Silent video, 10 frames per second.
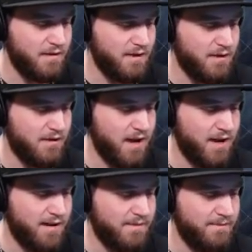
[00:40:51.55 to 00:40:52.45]
Let's
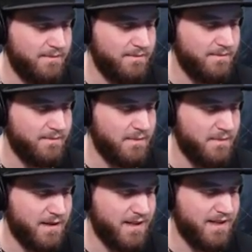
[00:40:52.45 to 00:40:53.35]
try it. I'm
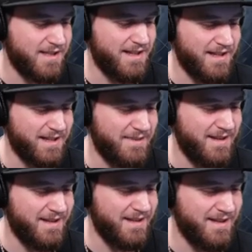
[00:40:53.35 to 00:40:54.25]
going to get stuck
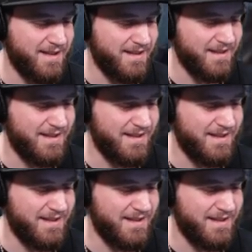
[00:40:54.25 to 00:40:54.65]
immediately.